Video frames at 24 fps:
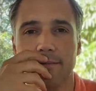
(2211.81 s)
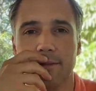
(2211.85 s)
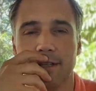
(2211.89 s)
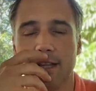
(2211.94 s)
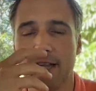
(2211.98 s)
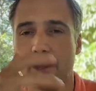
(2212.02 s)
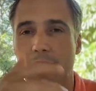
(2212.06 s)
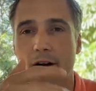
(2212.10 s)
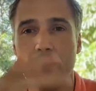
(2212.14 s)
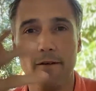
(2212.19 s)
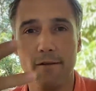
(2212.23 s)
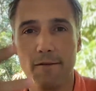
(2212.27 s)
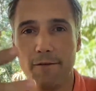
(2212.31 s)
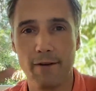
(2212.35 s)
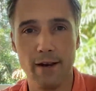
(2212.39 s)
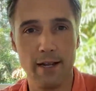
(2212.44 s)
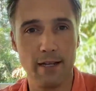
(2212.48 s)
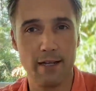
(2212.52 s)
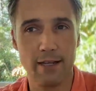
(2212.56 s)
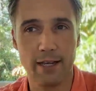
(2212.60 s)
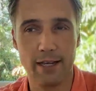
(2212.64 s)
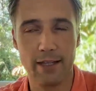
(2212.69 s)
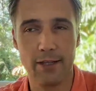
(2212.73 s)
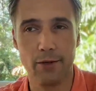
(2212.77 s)
the
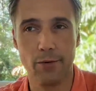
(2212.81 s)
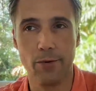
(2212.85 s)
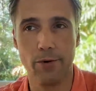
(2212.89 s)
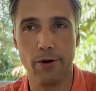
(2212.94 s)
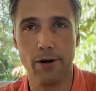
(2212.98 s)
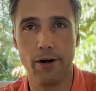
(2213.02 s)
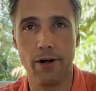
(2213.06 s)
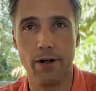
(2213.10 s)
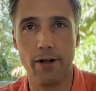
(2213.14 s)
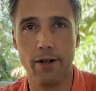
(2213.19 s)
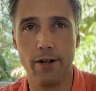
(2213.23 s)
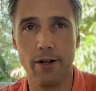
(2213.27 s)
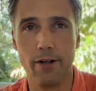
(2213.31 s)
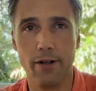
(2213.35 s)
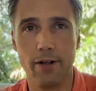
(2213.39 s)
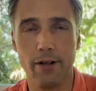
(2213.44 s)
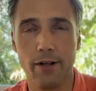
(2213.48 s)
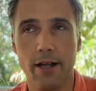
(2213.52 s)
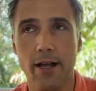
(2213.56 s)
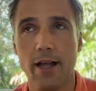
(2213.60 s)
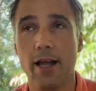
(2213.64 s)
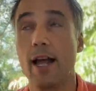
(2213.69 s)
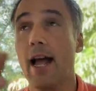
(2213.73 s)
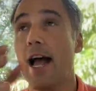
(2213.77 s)
conflicts in the world
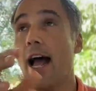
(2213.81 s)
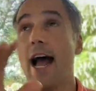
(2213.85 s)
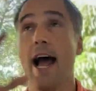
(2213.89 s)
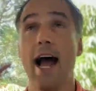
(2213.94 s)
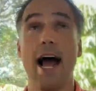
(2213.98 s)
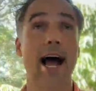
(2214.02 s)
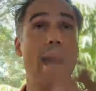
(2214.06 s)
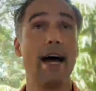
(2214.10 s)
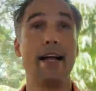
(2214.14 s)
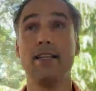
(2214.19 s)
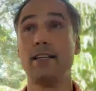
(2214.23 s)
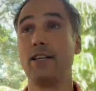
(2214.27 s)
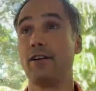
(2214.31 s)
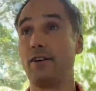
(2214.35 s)
and